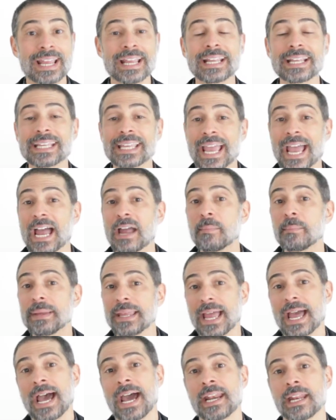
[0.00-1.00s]
can be
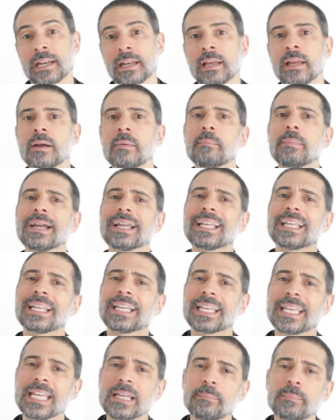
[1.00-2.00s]
added, but
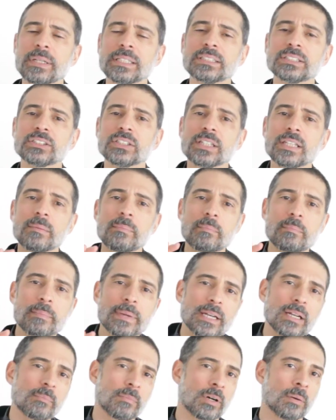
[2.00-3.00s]
keep it to the
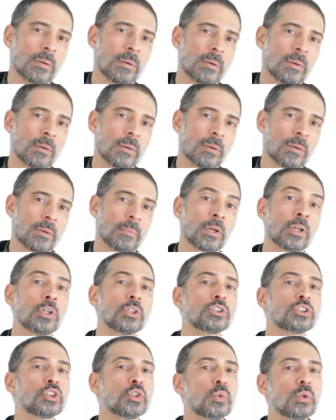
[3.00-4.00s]
minimum
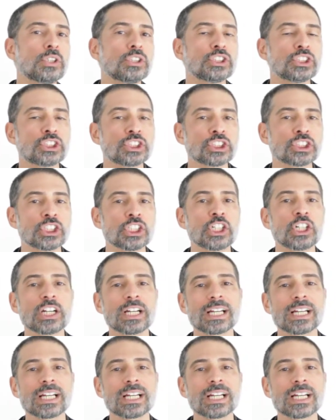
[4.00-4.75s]
to ensure